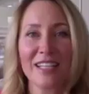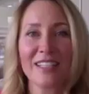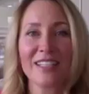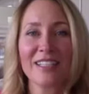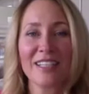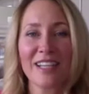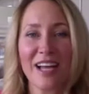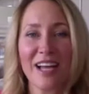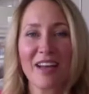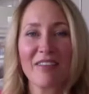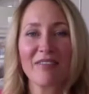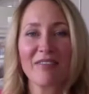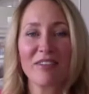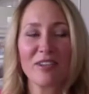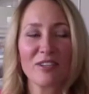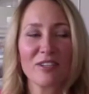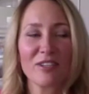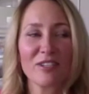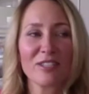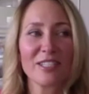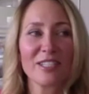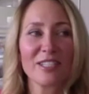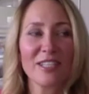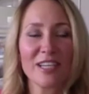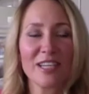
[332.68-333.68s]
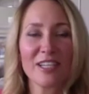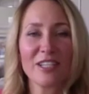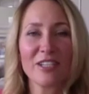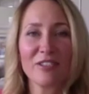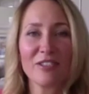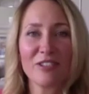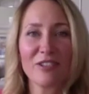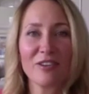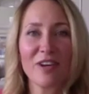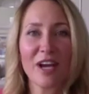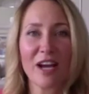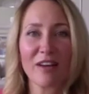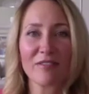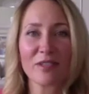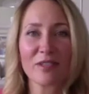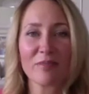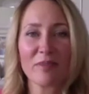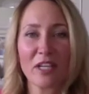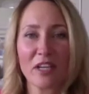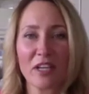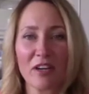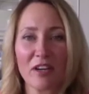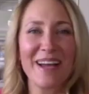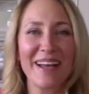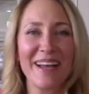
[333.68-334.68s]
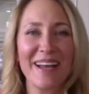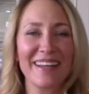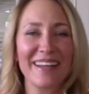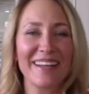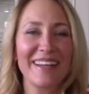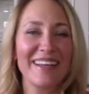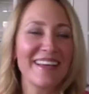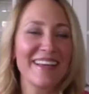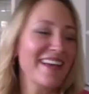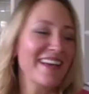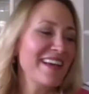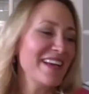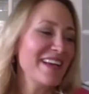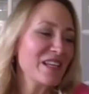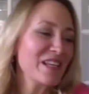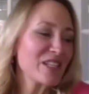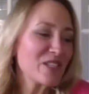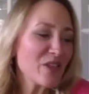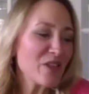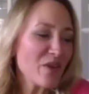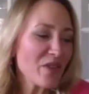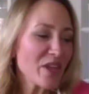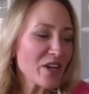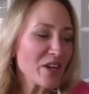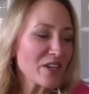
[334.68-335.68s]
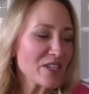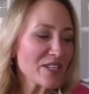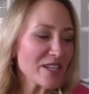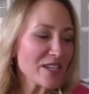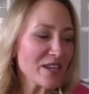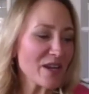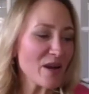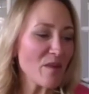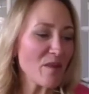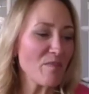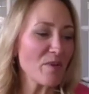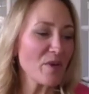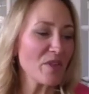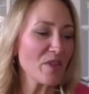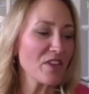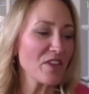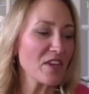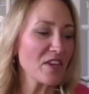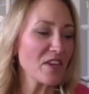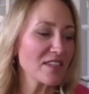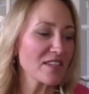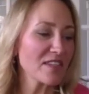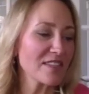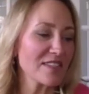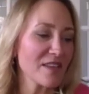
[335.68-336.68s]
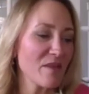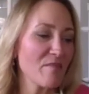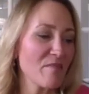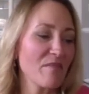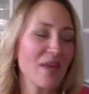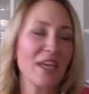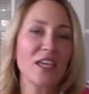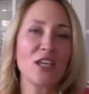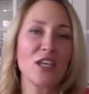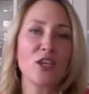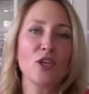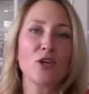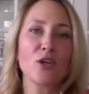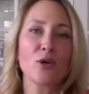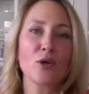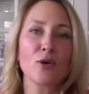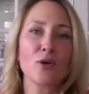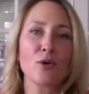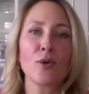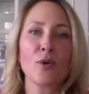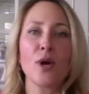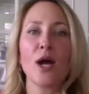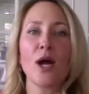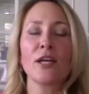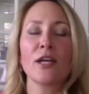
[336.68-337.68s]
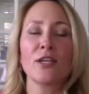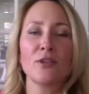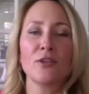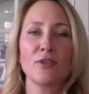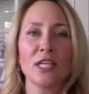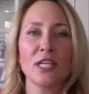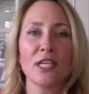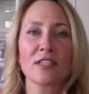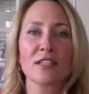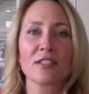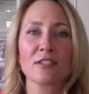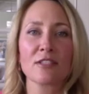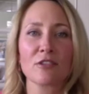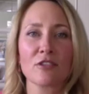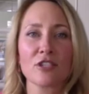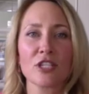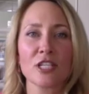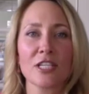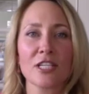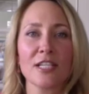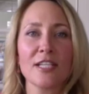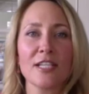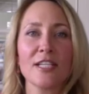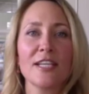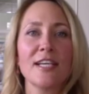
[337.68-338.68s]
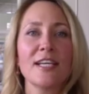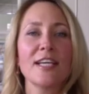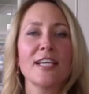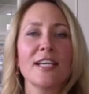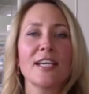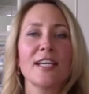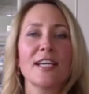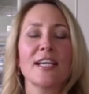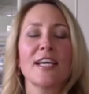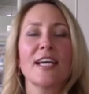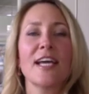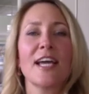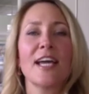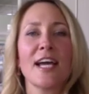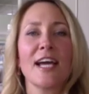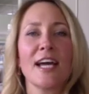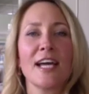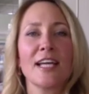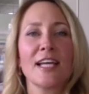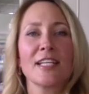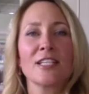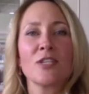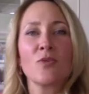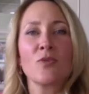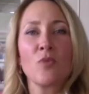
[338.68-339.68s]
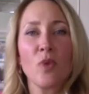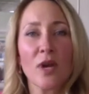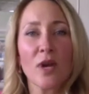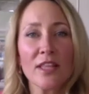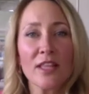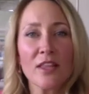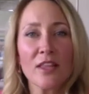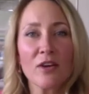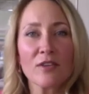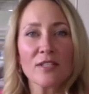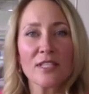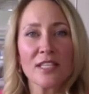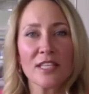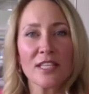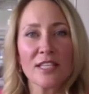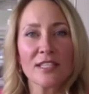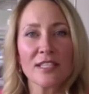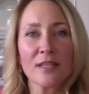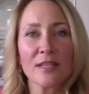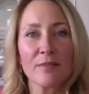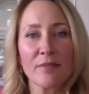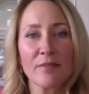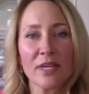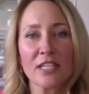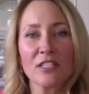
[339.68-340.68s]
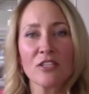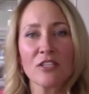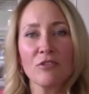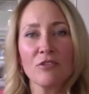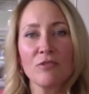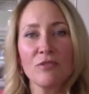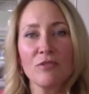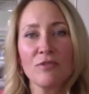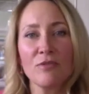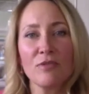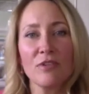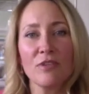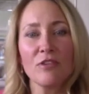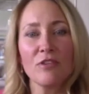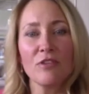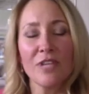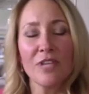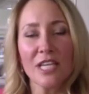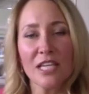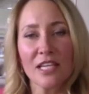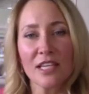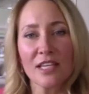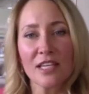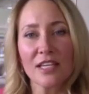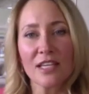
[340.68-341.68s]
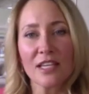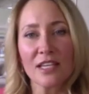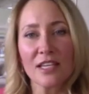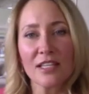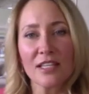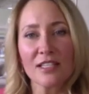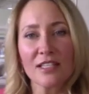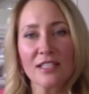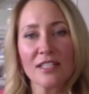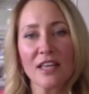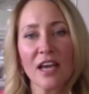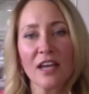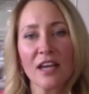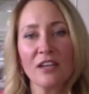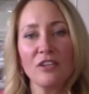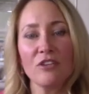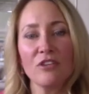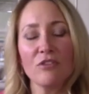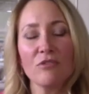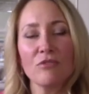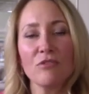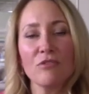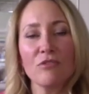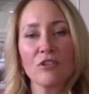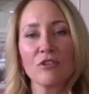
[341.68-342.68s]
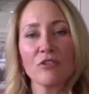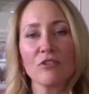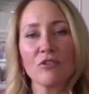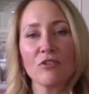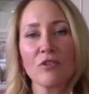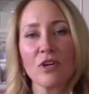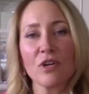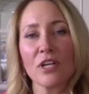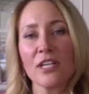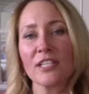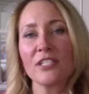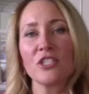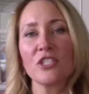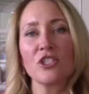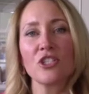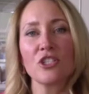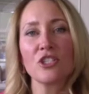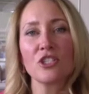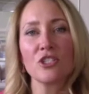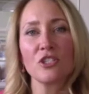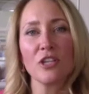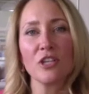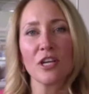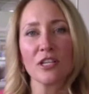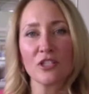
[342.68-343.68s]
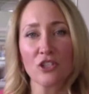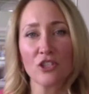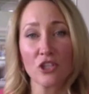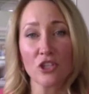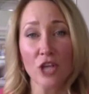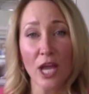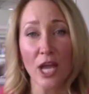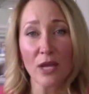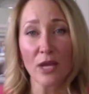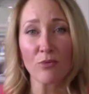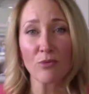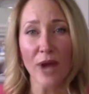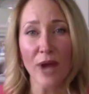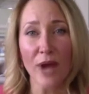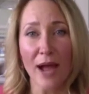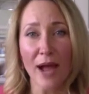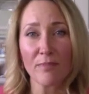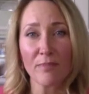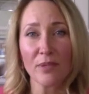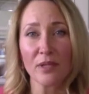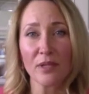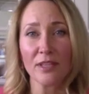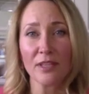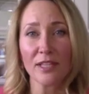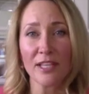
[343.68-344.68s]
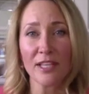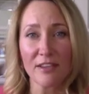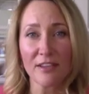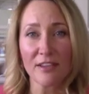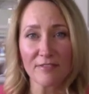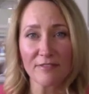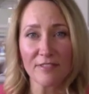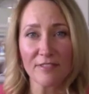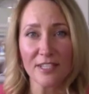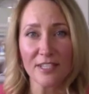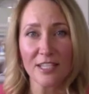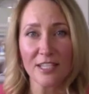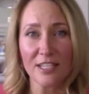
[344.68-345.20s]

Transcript: I've heard that you do have to be careful. So there's a couple things that make you a unique surgeon. And one of those things that makes you unique is that you do a, a J wrap lift.